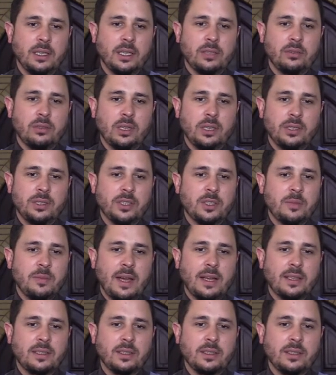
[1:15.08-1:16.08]
in religious
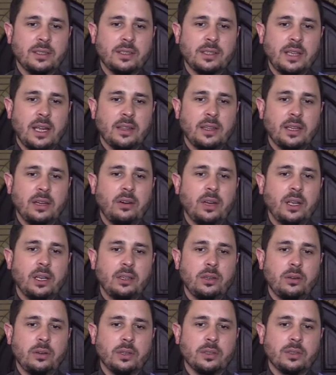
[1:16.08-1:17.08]
matters and their
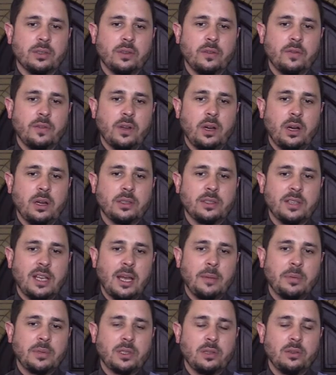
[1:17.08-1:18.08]
ignorance of God's
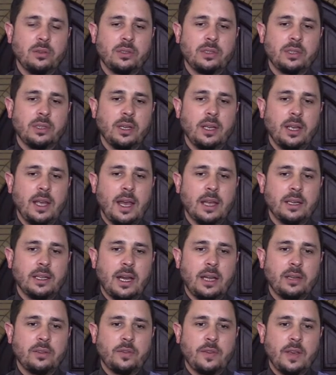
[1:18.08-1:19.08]
absolute and
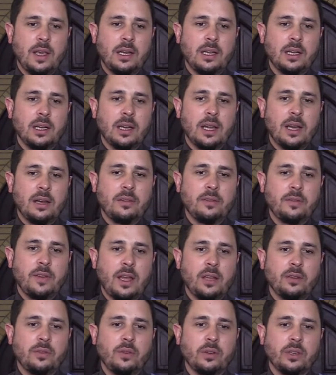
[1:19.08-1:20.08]
unfailing love
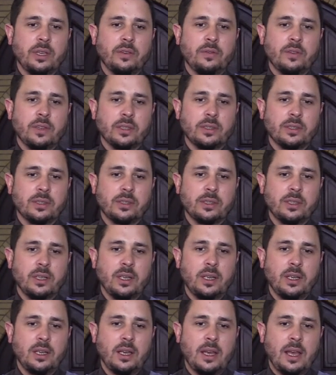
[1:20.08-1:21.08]
and forgiveness.
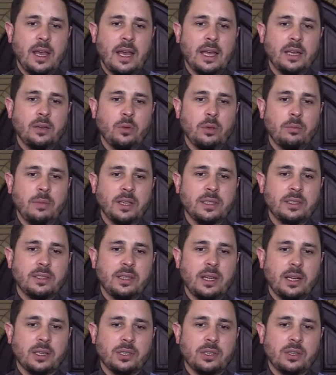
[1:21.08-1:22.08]
And we must
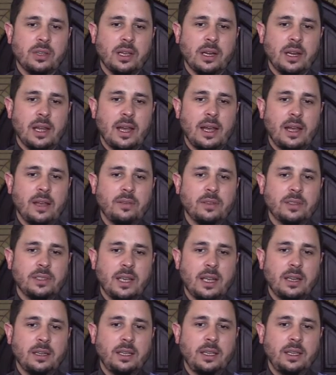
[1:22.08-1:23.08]
touch their lives
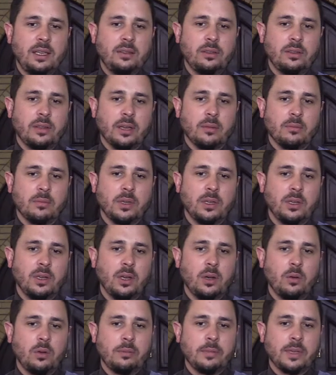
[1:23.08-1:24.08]
and heal them.
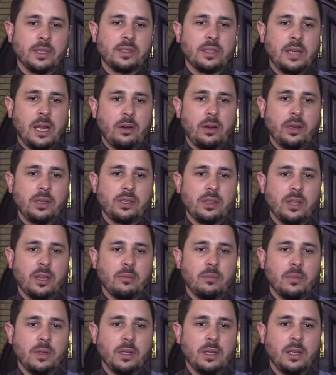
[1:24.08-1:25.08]
We must nourish
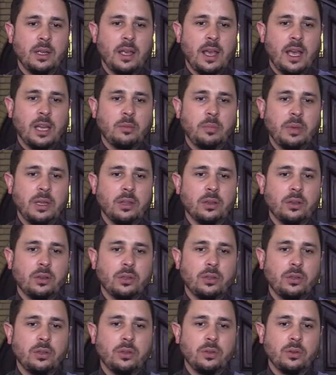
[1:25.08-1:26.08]
them and be the
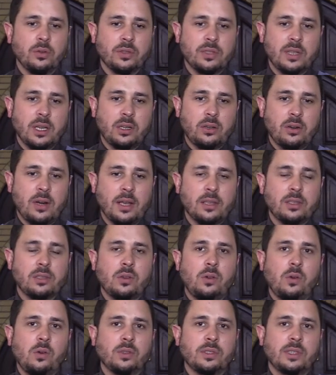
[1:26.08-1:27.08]
good news that
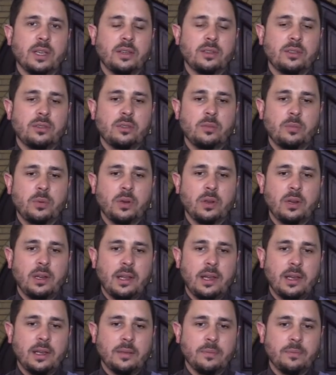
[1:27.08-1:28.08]
Christ calls us to
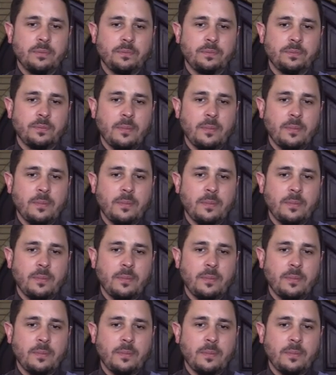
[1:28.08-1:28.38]
proclaim.